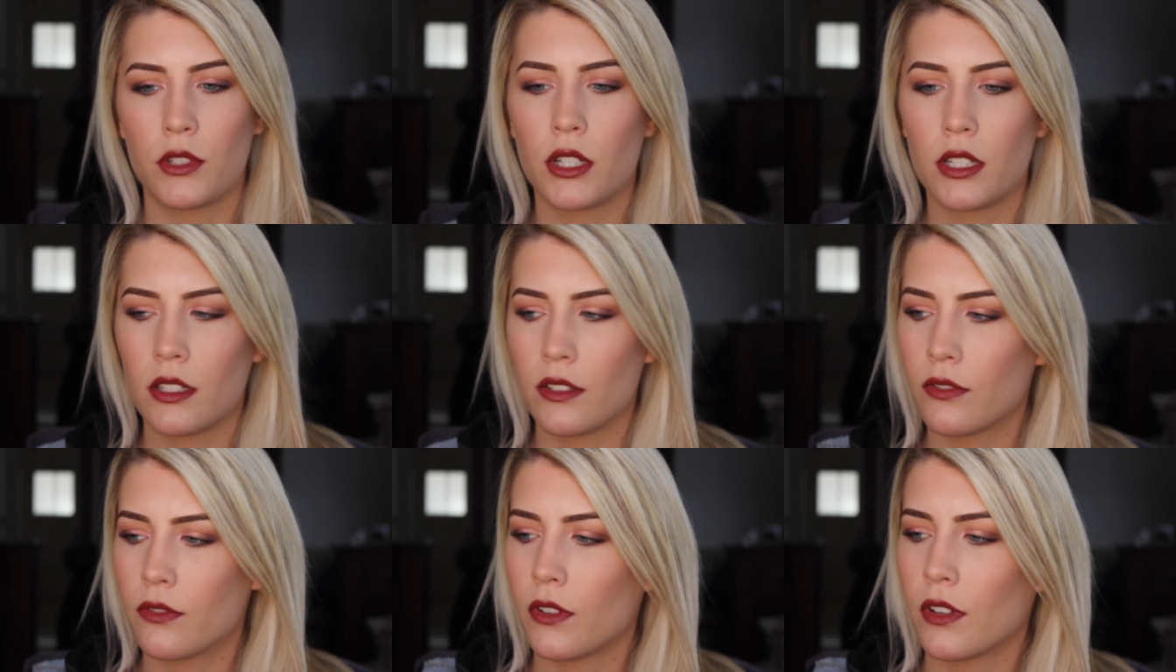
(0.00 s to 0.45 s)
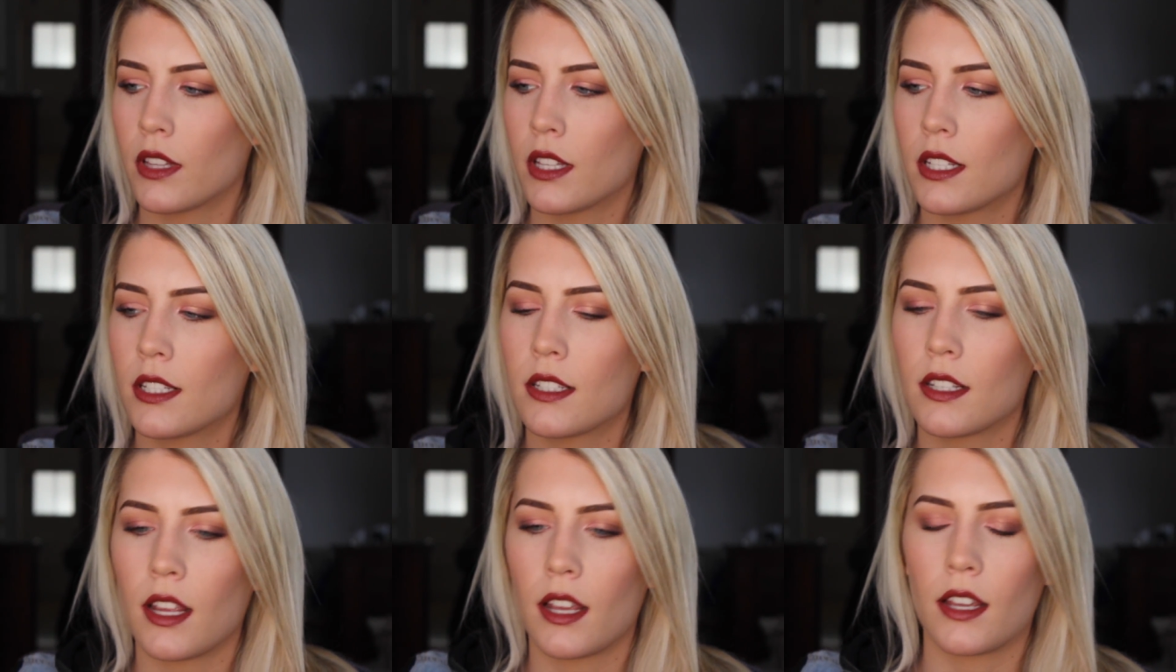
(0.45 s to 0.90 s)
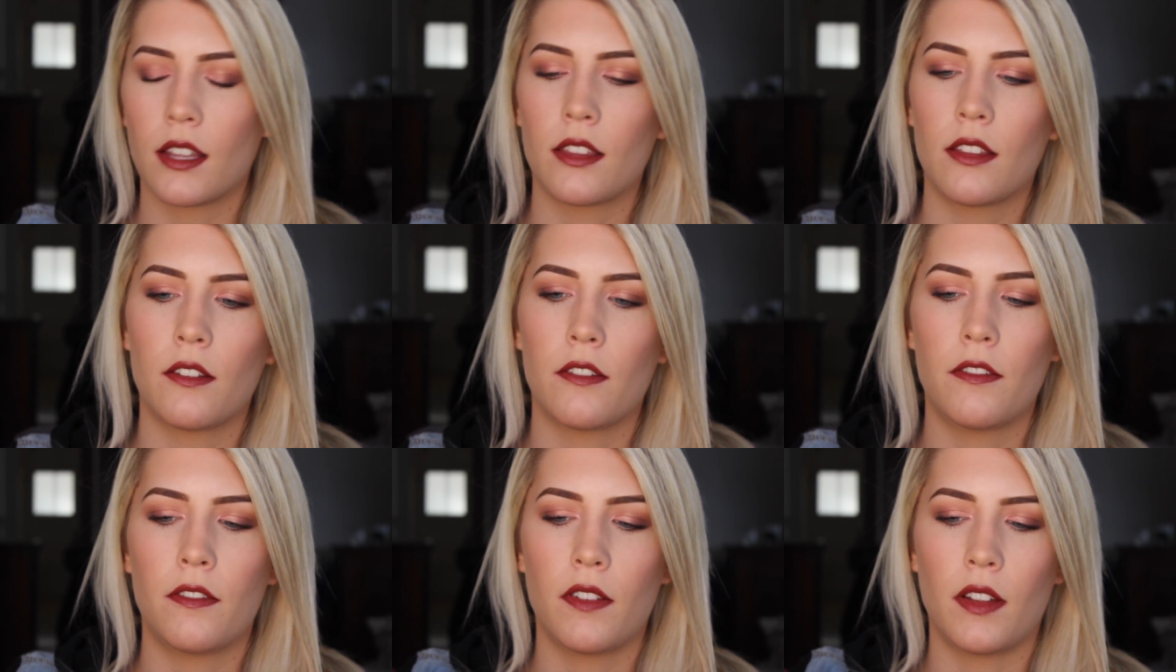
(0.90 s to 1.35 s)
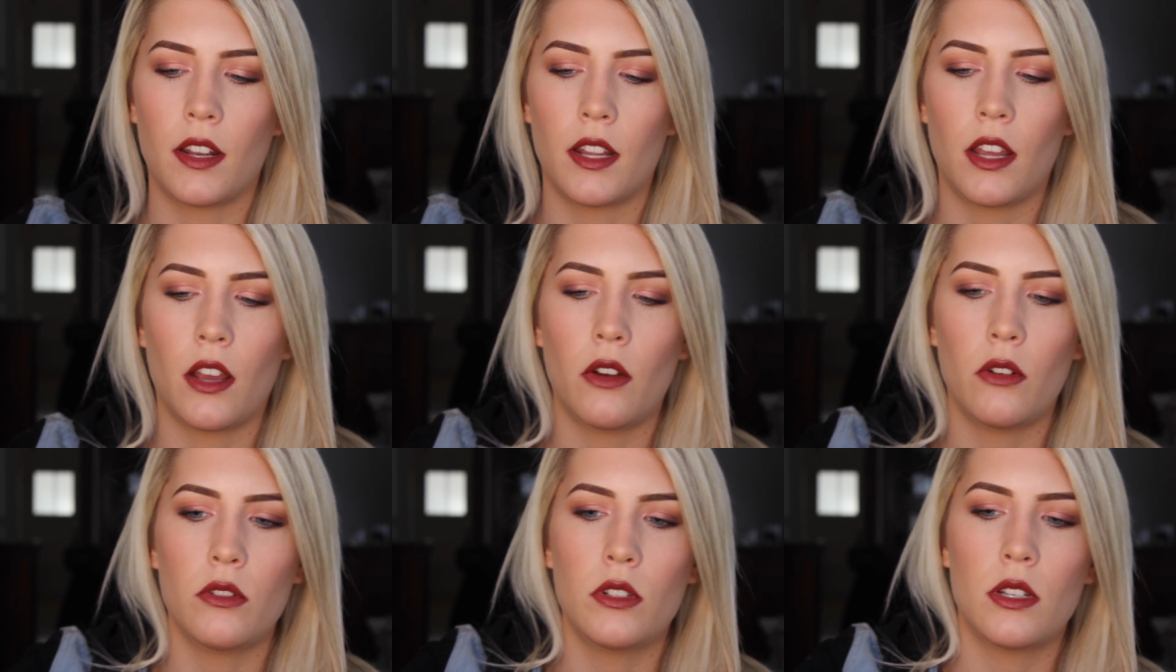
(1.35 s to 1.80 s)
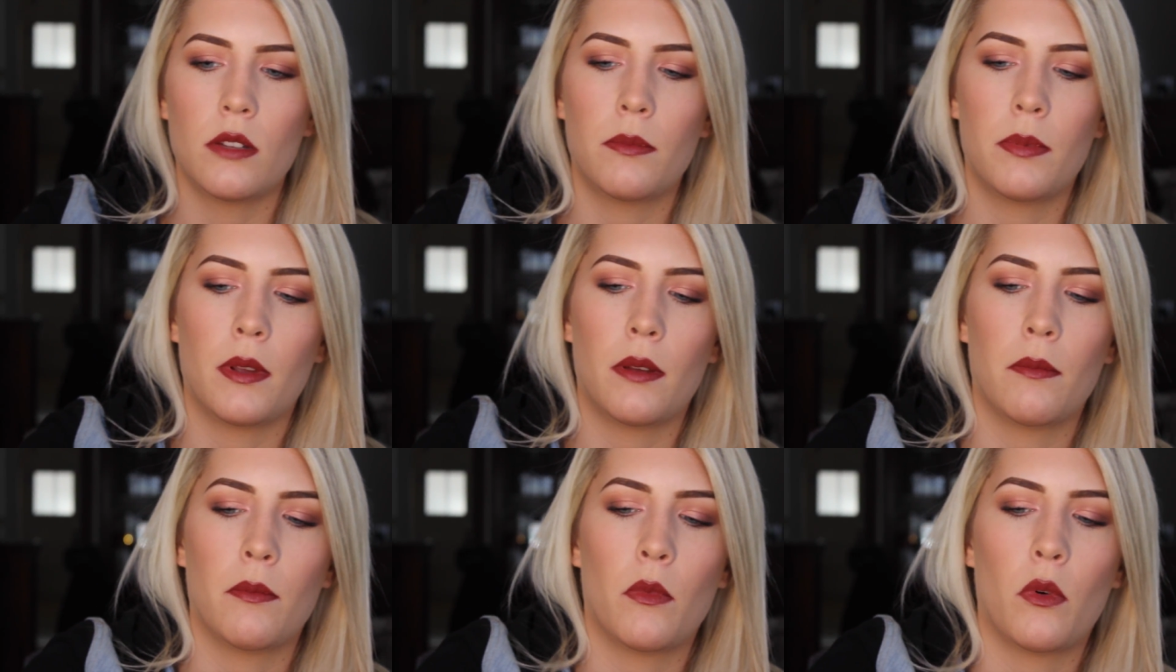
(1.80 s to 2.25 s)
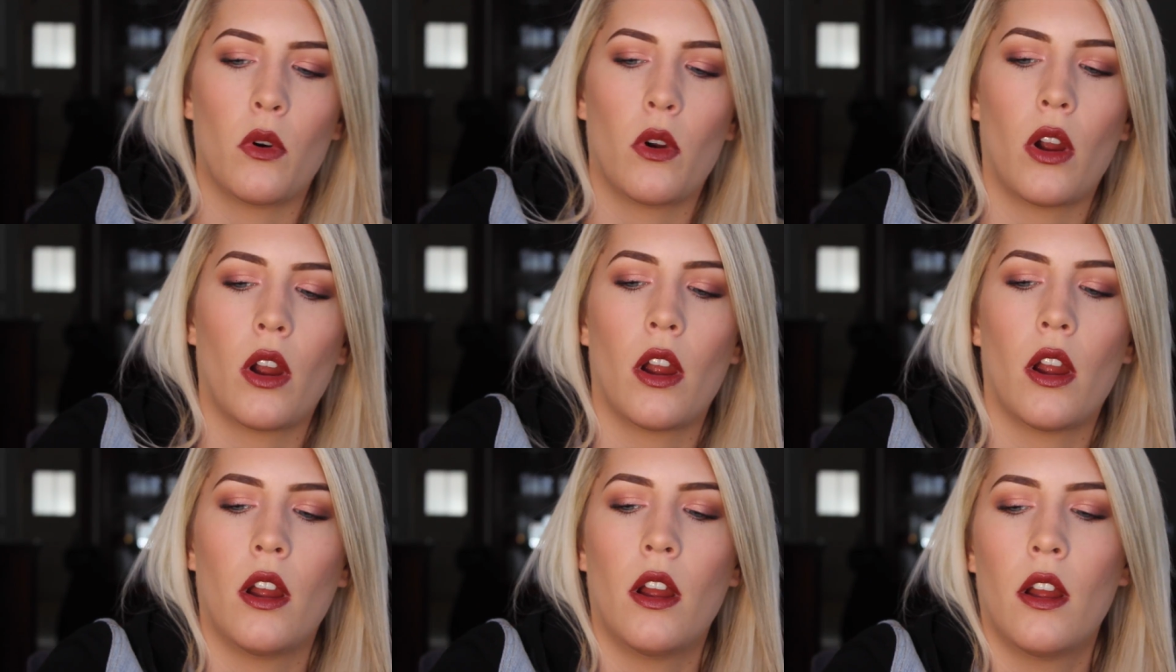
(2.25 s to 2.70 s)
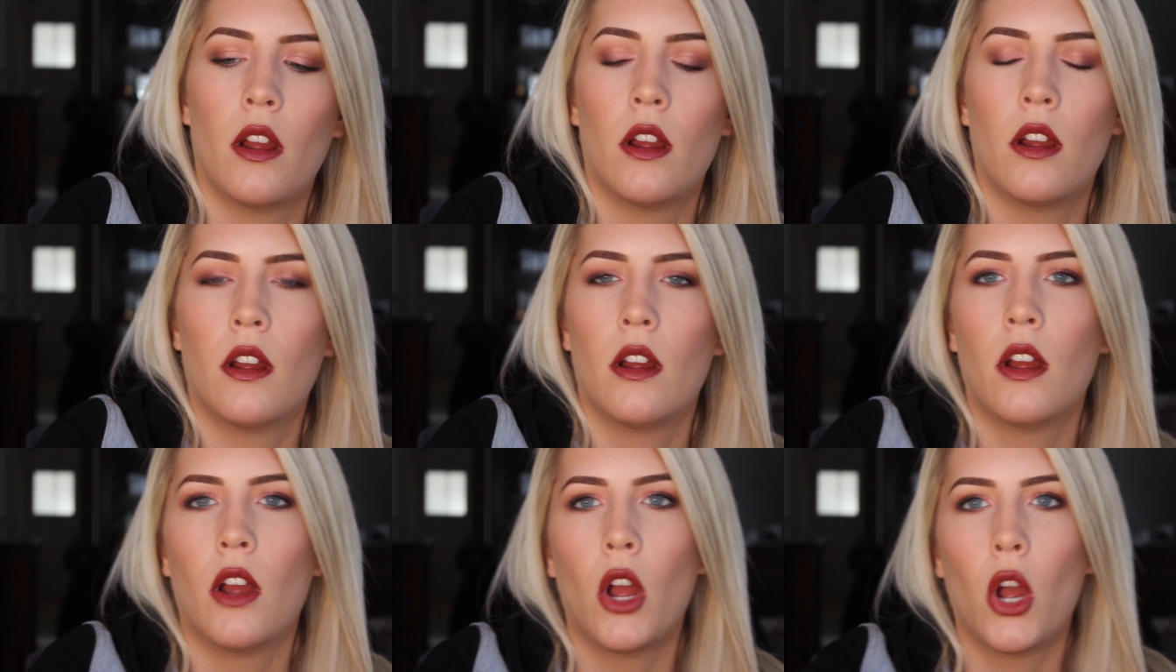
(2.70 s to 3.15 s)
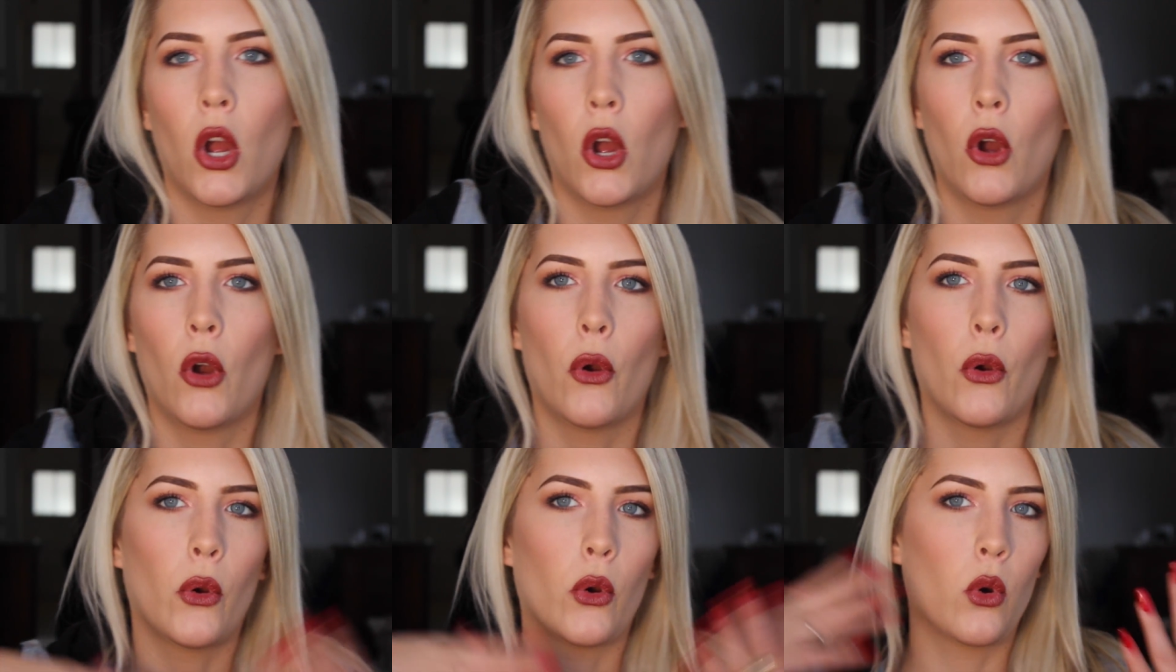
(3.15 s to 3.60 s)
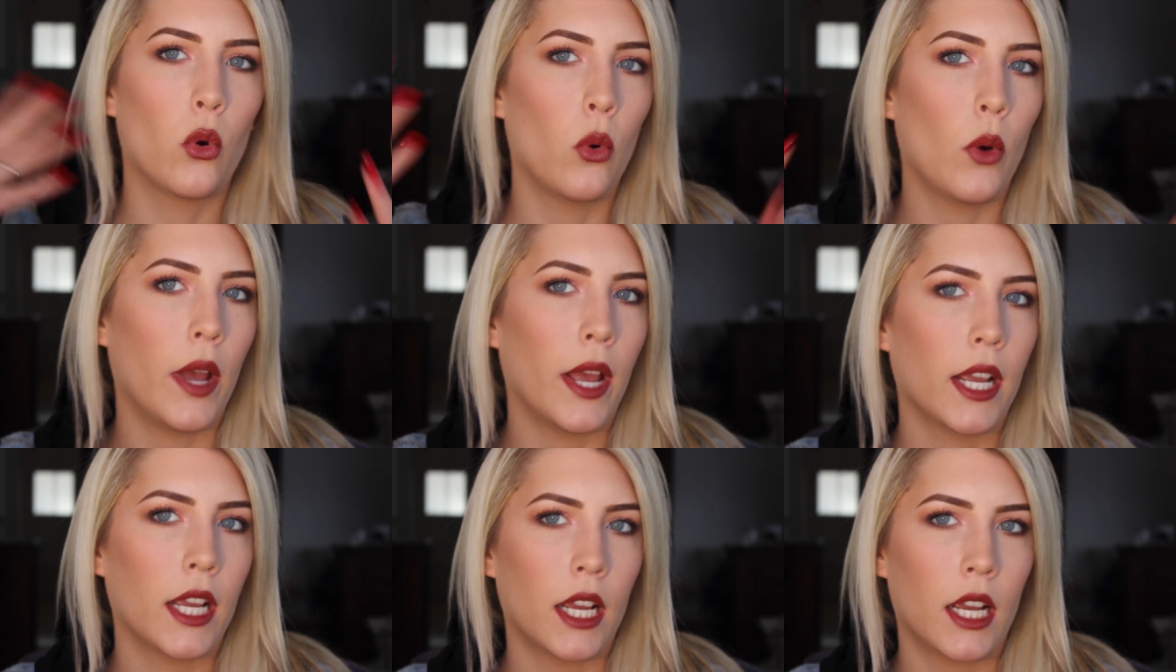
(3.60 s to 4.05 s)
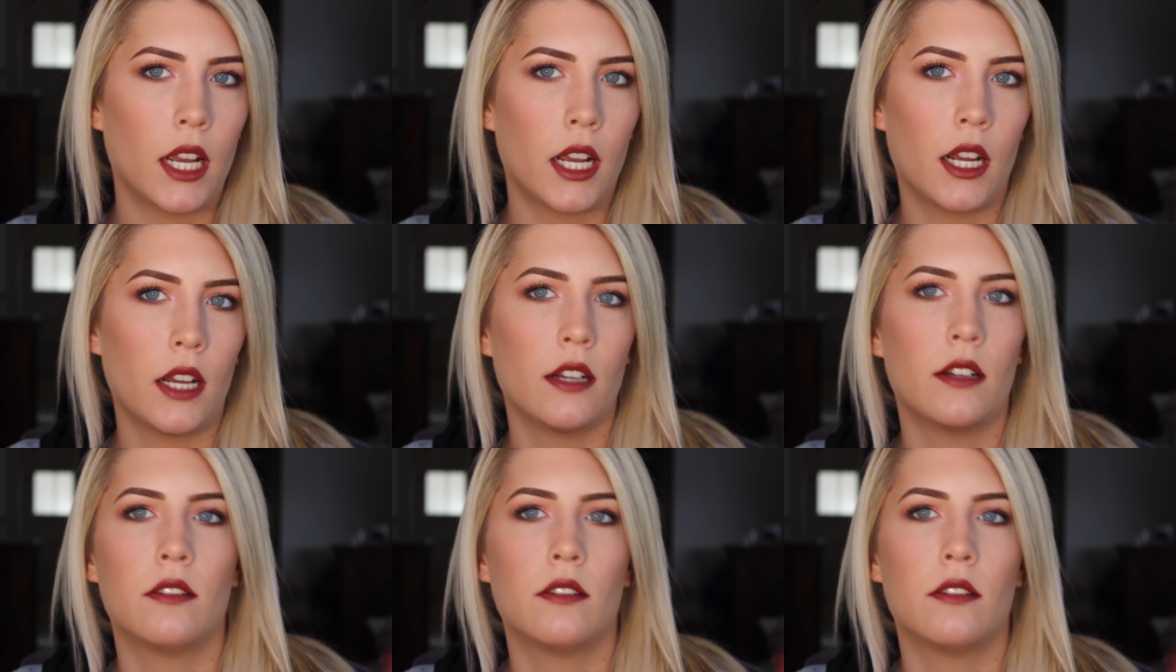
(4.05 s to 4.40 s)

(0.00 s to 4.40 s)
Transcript: just for the sake of the video to be more quick,